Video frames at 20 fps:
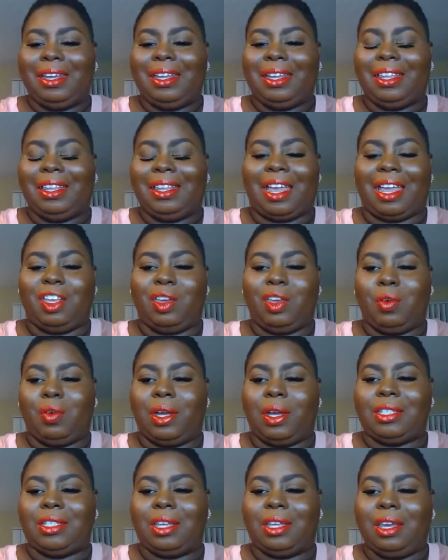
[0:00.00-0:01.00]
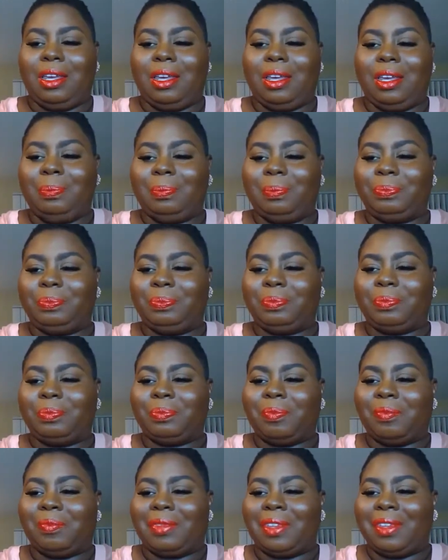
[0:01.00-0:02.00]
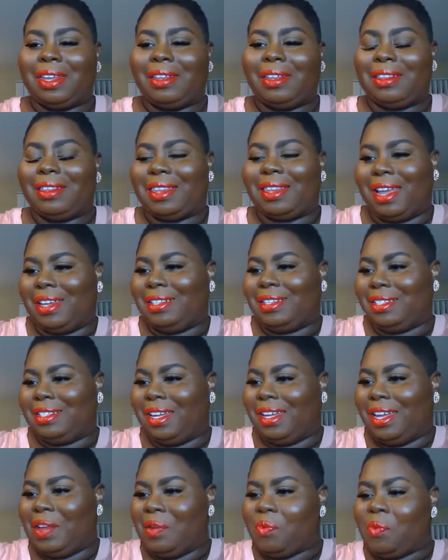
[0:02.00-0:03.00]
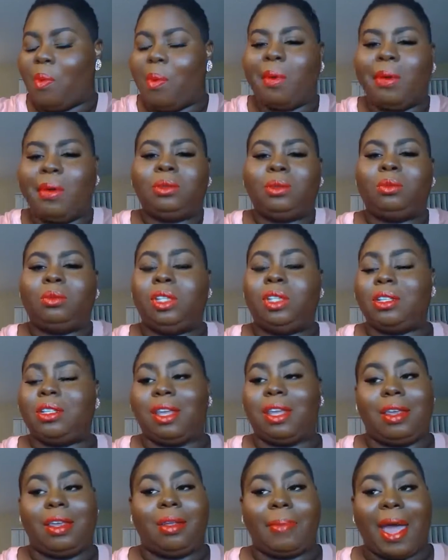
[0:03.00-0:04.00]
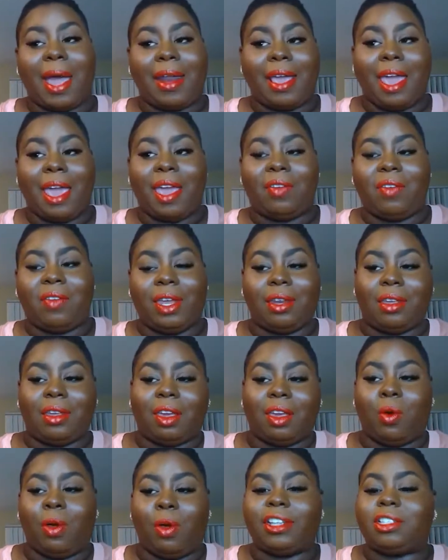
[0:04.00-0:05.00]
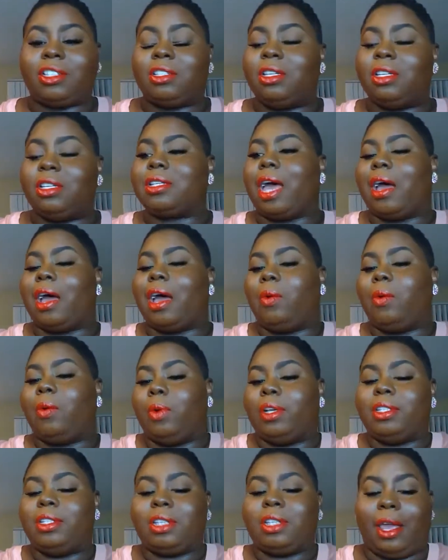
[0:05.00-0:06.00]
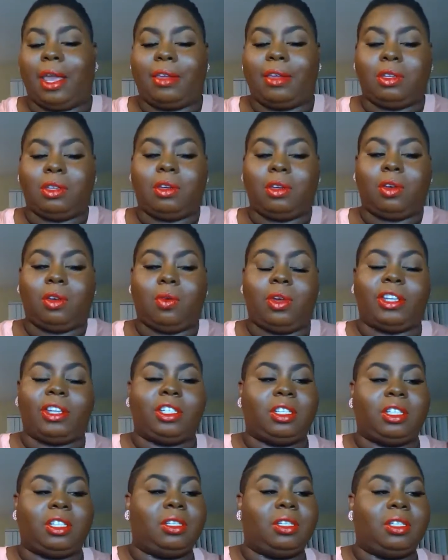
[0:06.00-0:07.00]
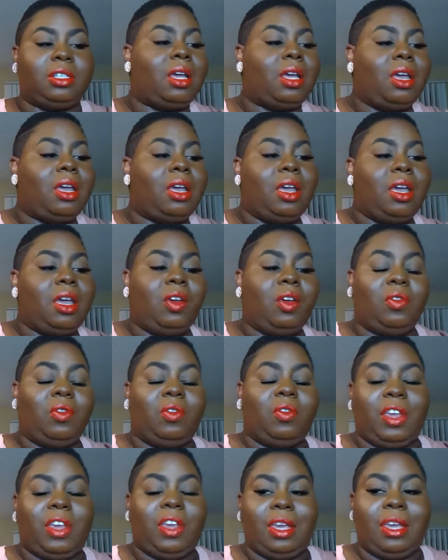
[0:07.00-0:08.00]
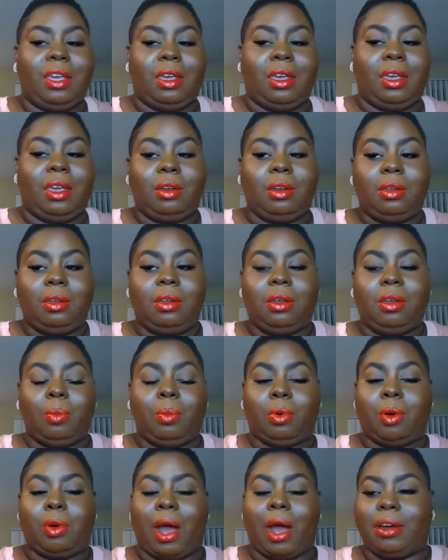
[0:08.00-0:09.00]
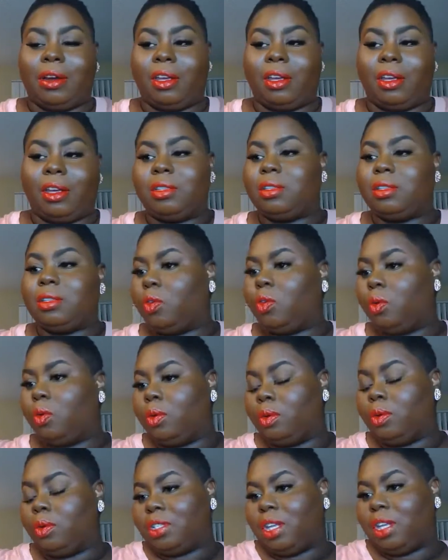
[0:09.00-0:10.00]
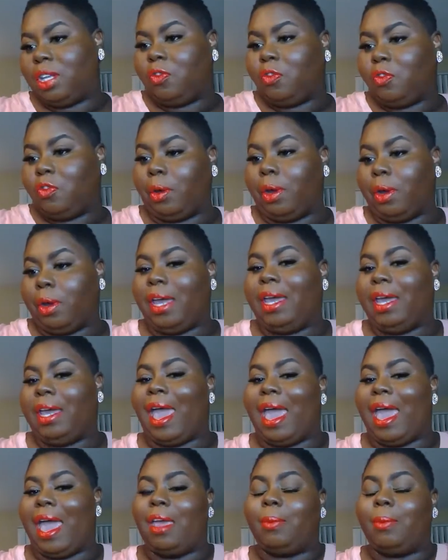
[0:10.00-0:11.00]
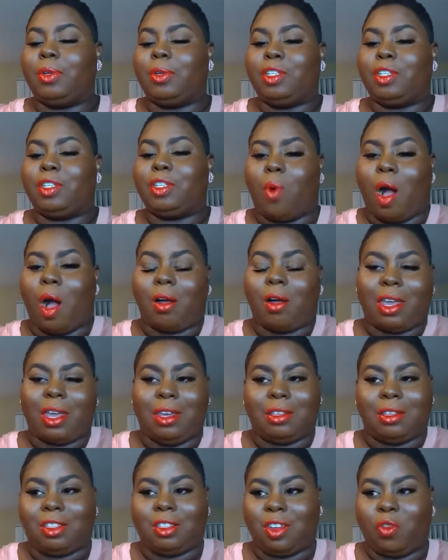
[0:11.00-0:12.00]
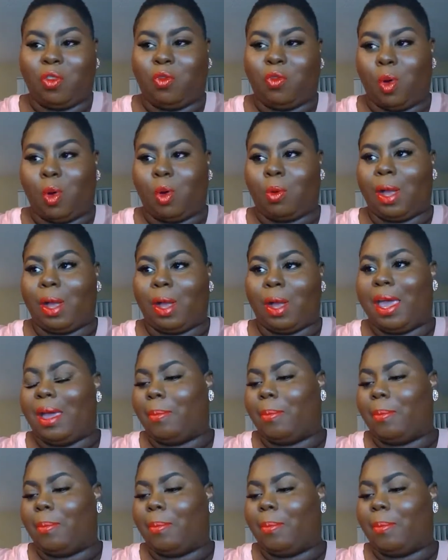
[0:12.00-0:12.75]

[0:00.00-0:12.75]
Thank you, Auntie. Thanks, D. Does anybody have any questions? I want to answer your questions. Vegan products, cruelty free, able to walk in Sephora and